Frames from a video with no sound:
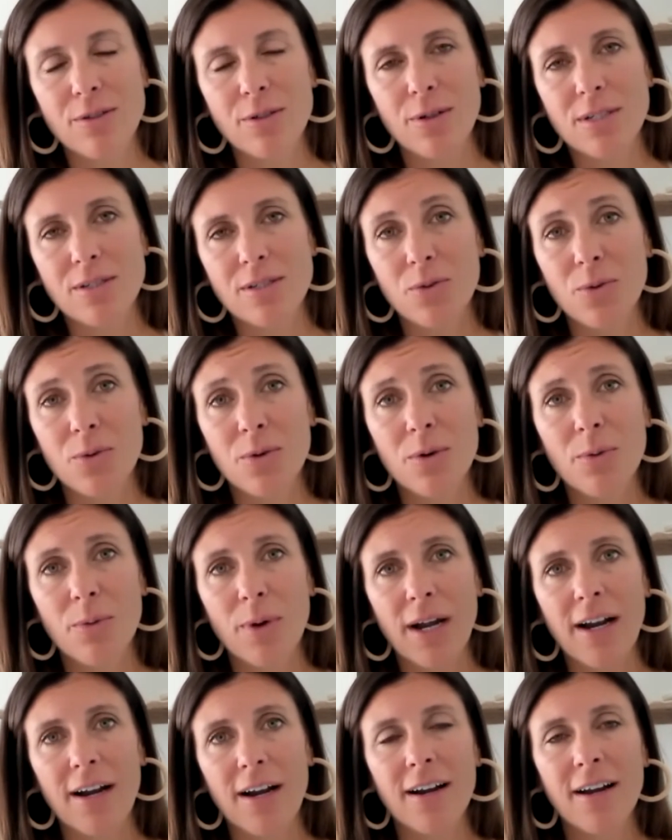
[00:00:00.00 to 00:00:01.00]
a school
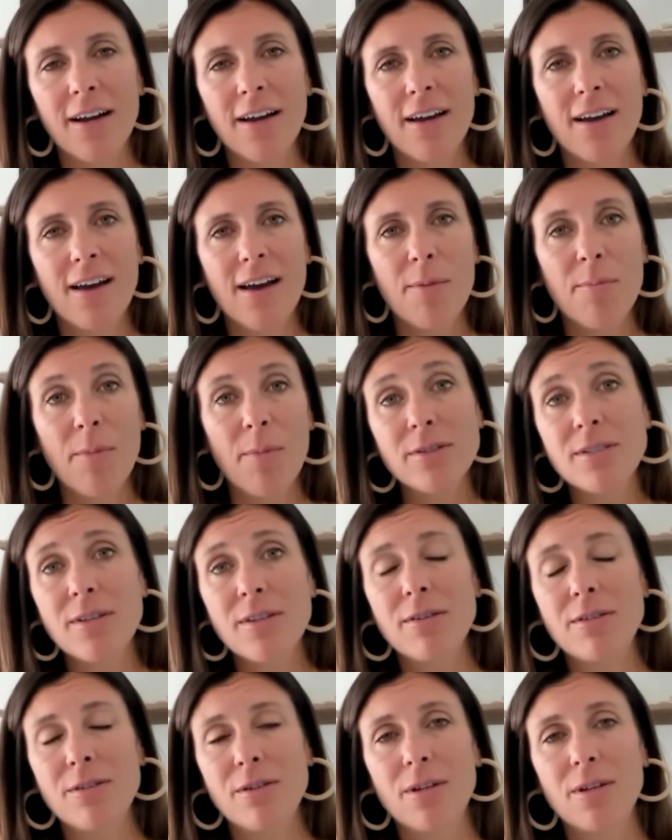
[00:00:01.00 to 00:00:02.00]
where most of
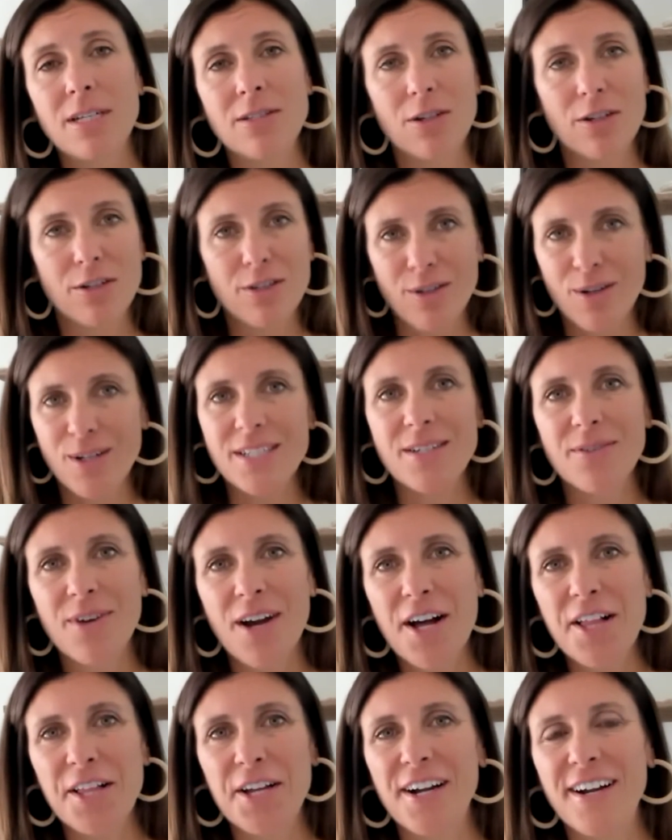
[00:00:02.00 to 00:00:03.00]
the students are students of
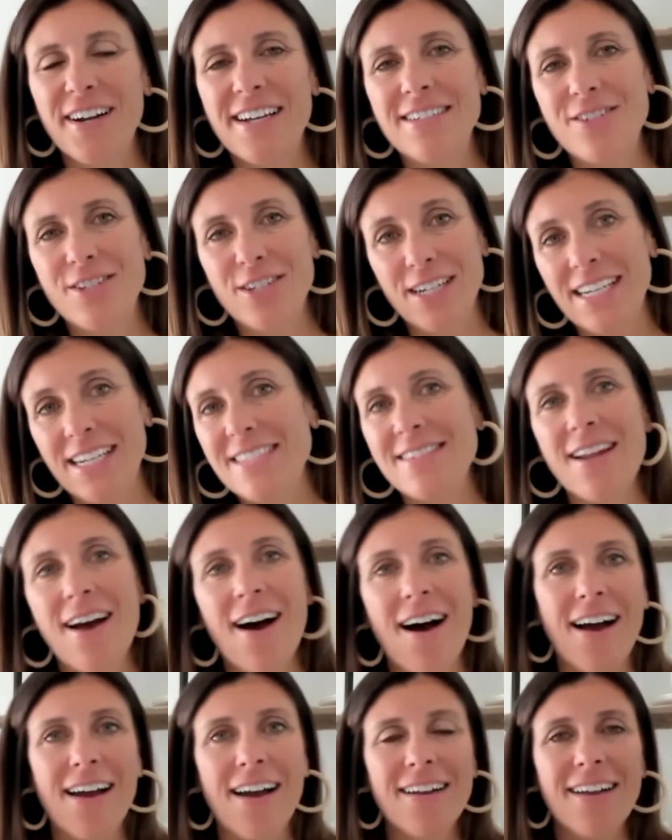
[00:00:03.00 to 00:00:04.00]
color and she is
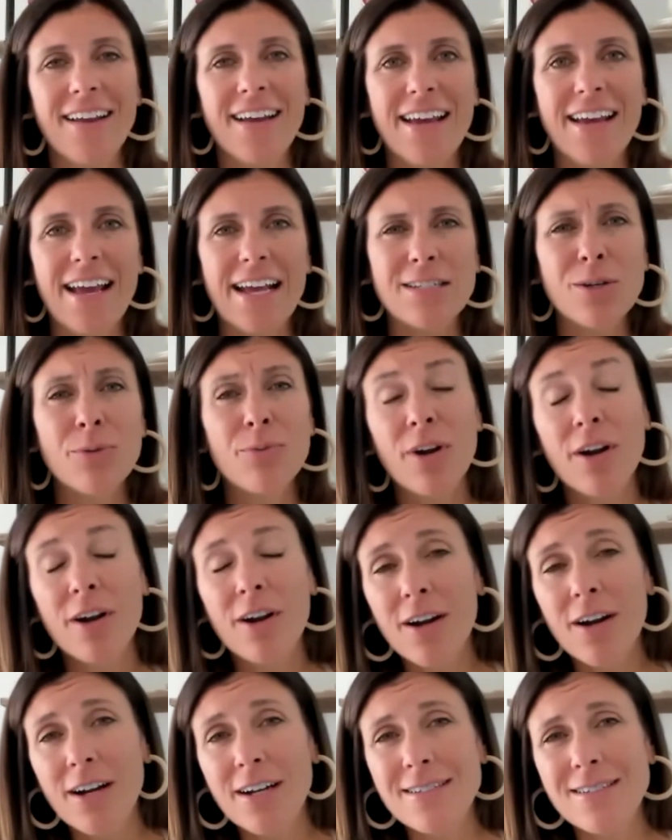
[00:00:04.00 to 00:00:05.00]
not. And so for
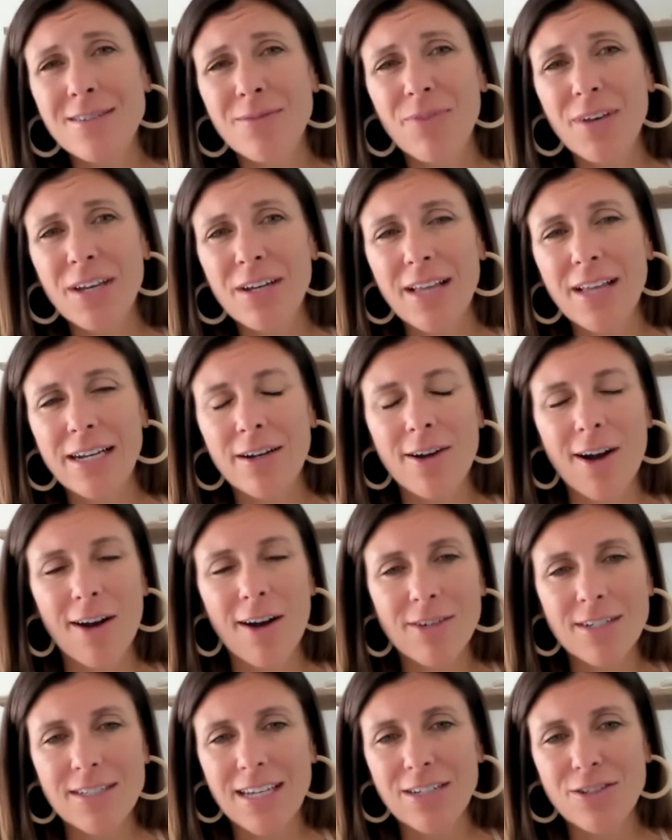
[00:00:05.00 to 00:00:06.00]
her, it doesn't feel like a
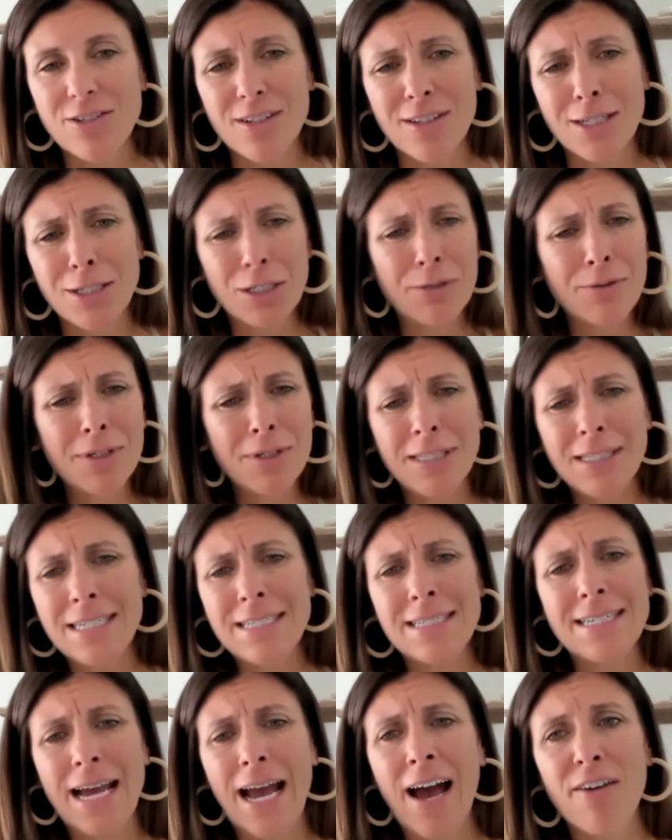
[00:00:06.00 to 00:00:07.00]
conversation that she really
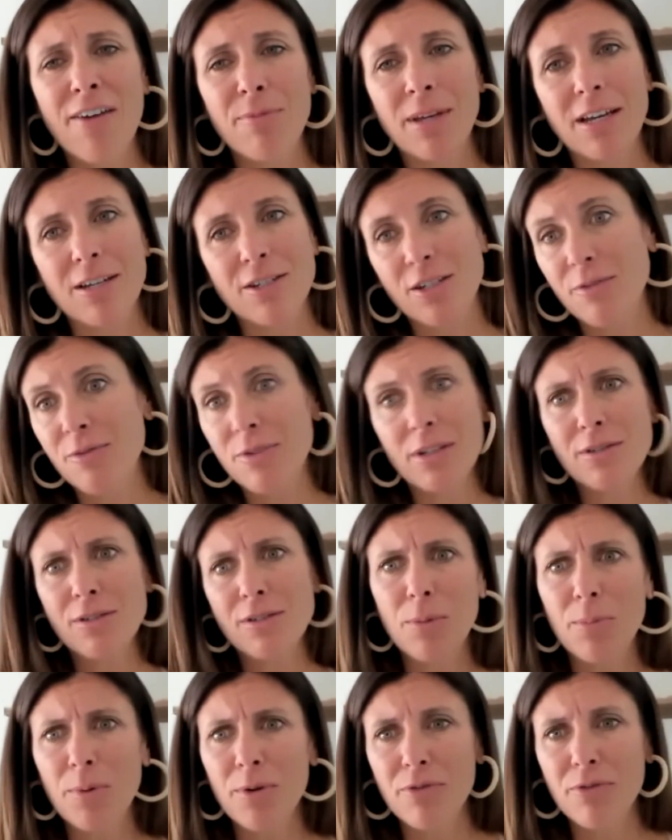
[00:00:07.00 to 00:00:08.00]
needs to have, because she feels
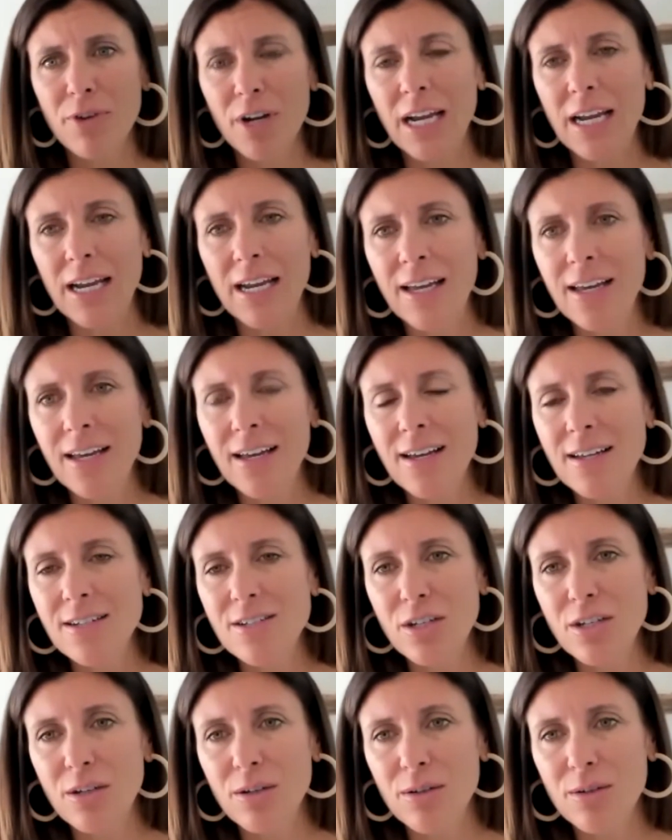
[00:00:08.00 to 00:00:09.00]
super free
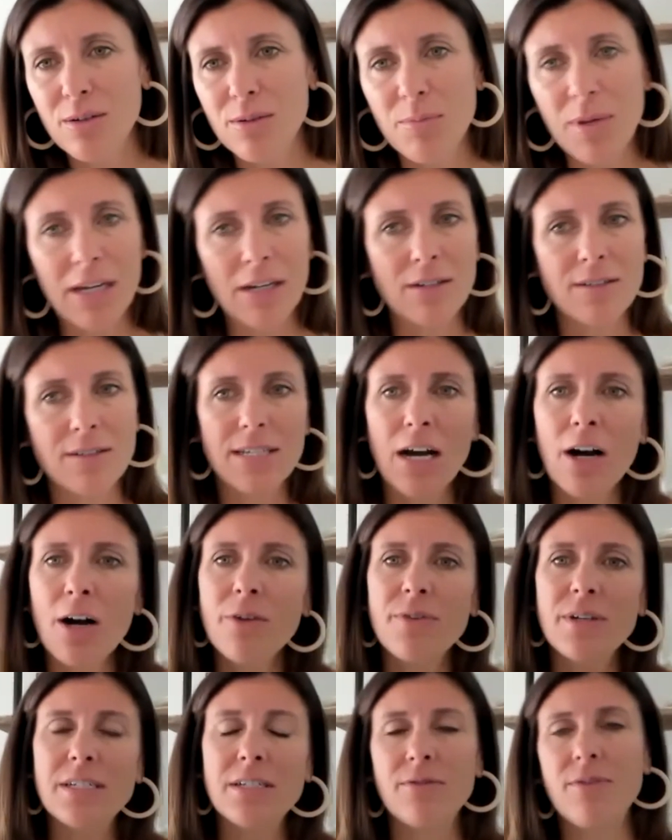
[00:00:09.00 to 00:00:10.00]
to be herself
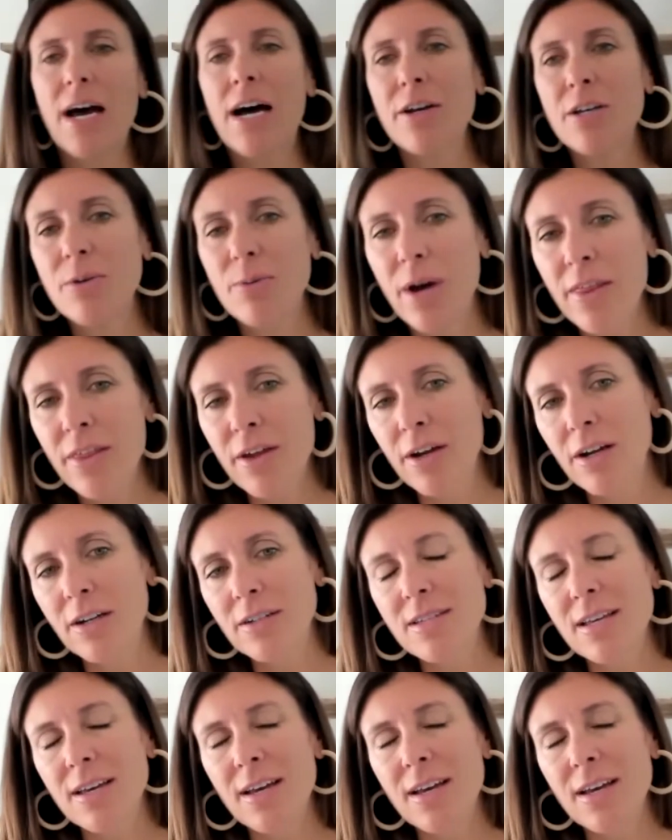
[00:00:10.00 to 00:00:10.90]
and to value others.